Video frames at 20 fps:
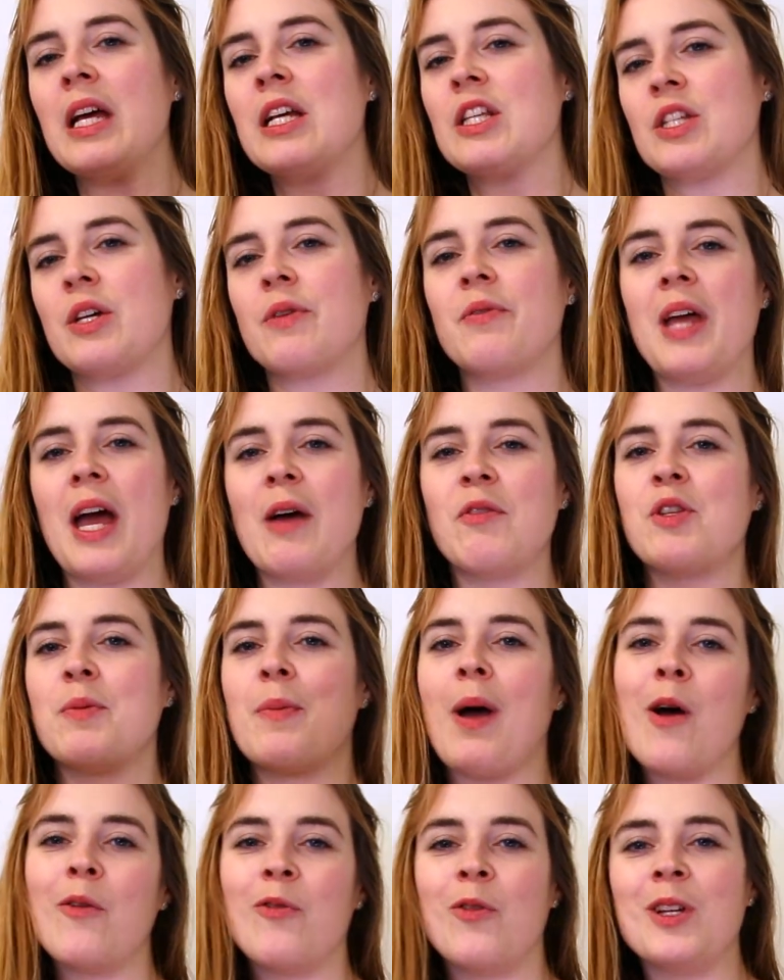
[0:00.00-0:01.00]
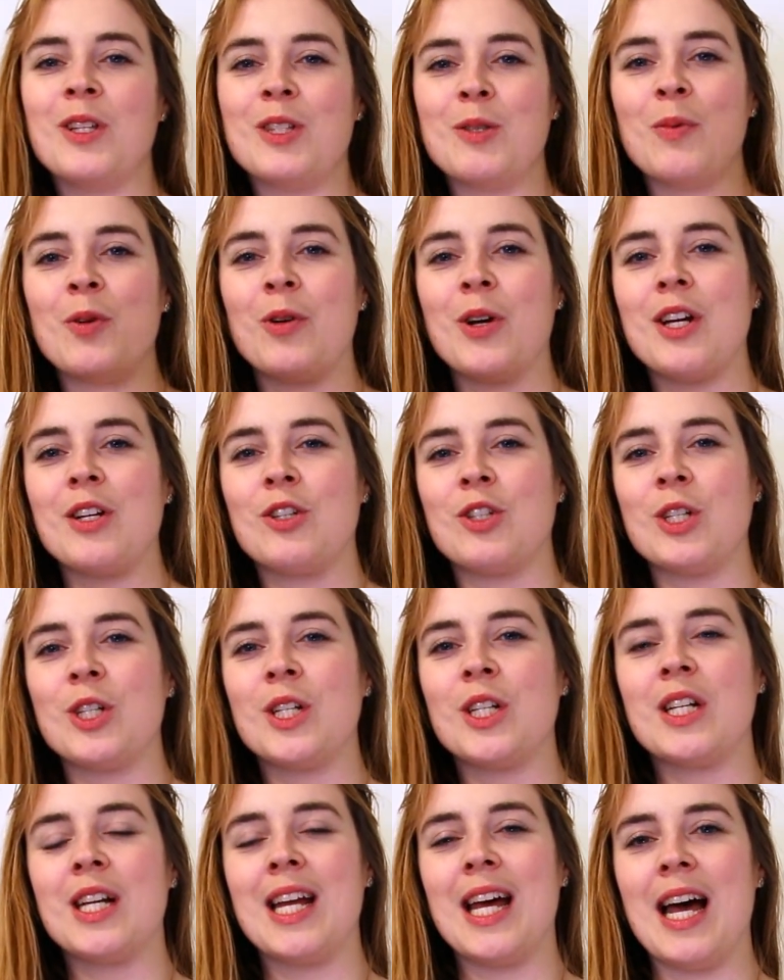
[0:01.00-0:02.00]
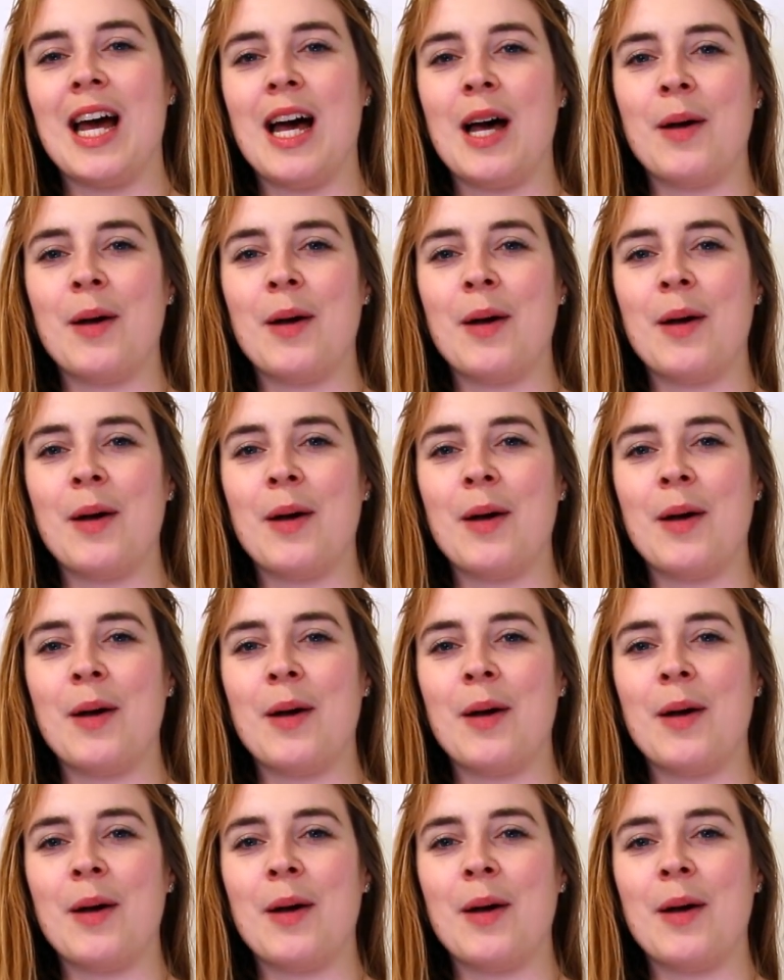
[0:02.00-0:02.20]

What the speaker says: So we have some outfit inspiration,